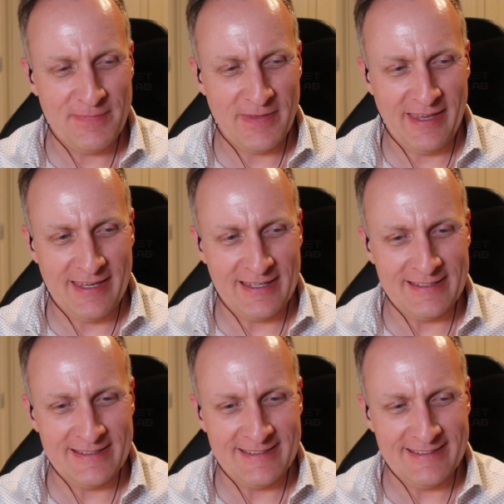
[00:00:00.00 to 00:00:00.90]

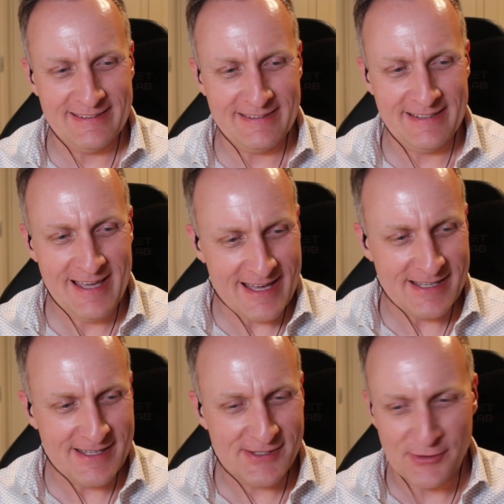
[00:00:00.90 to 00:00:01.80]
And yeah,
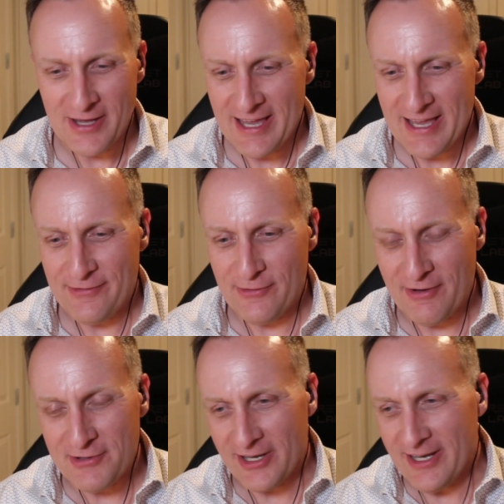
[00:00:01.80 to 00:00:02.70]
so if you've
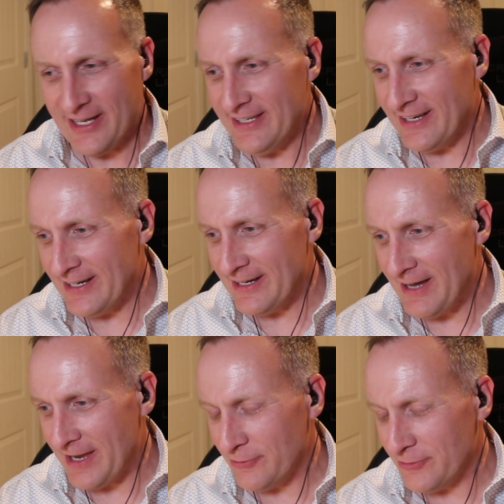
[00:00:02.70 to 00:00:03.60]
never done it,
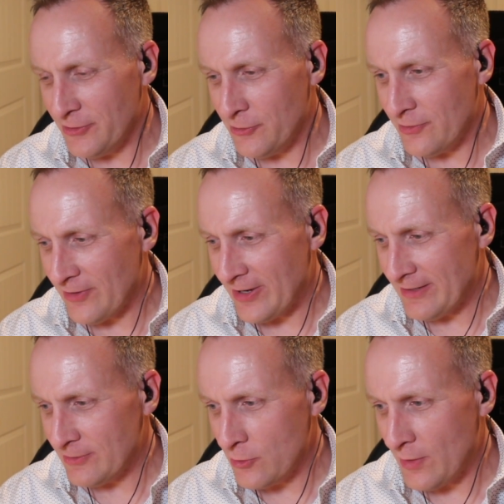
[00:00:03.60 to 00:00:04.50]
I don't know if I
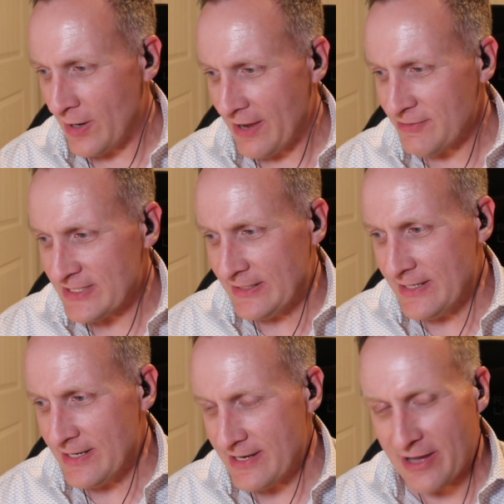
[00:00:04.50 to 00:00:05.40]
haven't done it
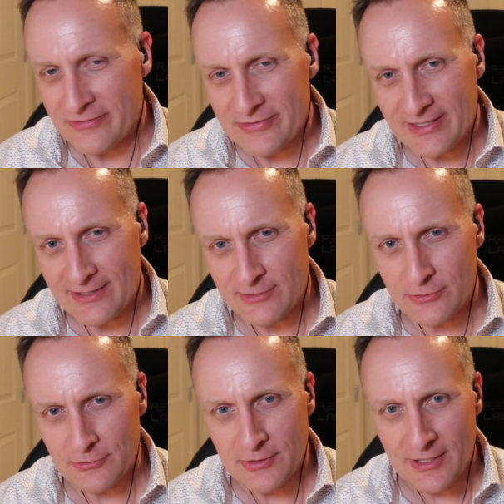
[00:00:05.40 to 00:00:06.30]
enough to give
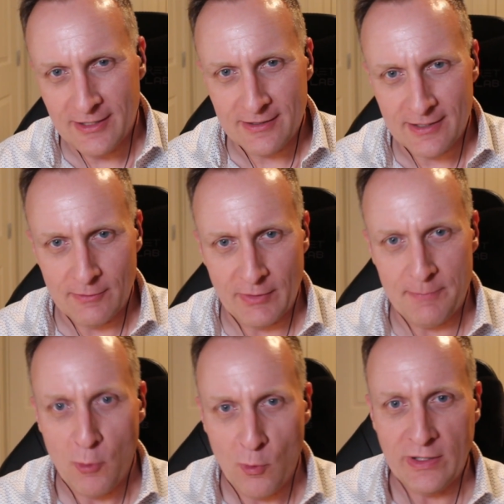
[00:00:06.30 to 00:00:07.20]
you kind of like
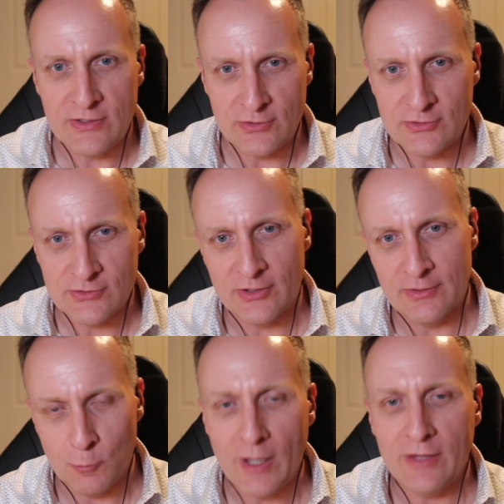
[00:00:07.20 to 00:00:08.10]
pointers on
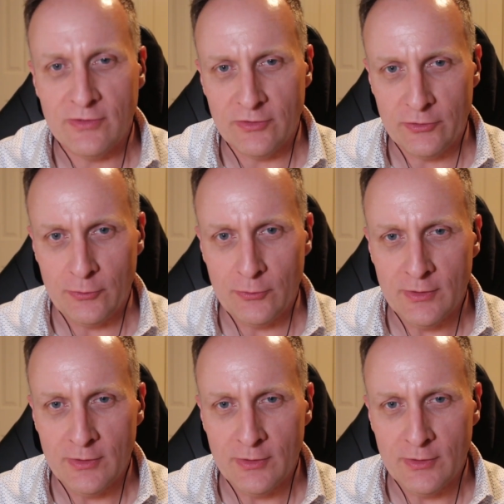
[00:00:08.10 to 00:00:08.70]
what to do.